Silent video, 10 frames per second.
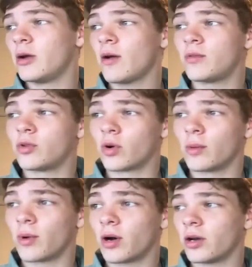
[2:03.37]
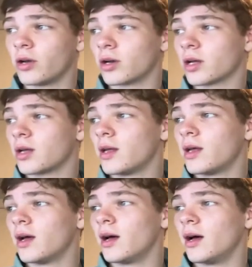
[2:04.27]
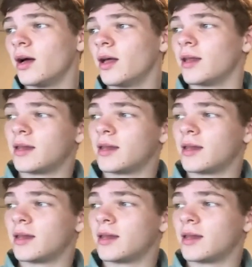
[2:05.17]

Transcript: you have Jordan Martinook. Uh,